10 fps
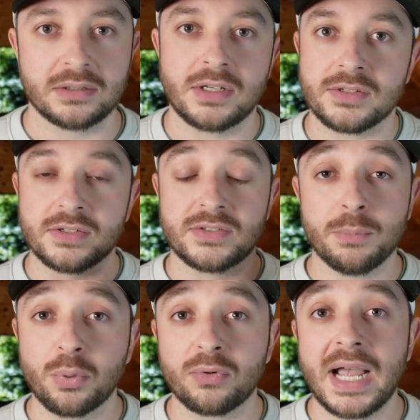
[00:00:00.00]
Because the
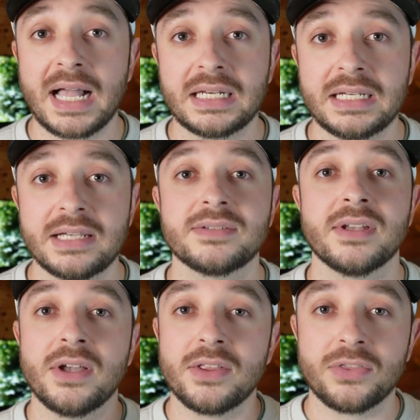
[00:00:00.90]
simple reality is
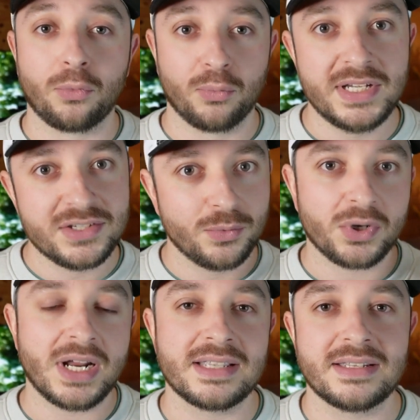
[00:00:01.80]
the reason we're
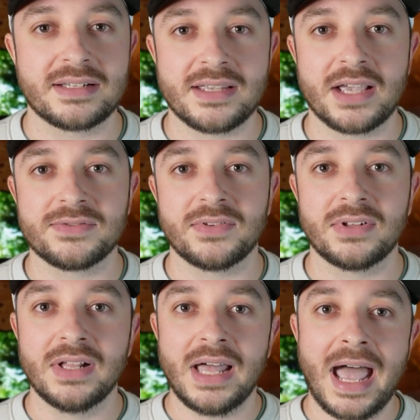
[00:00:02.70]
not successful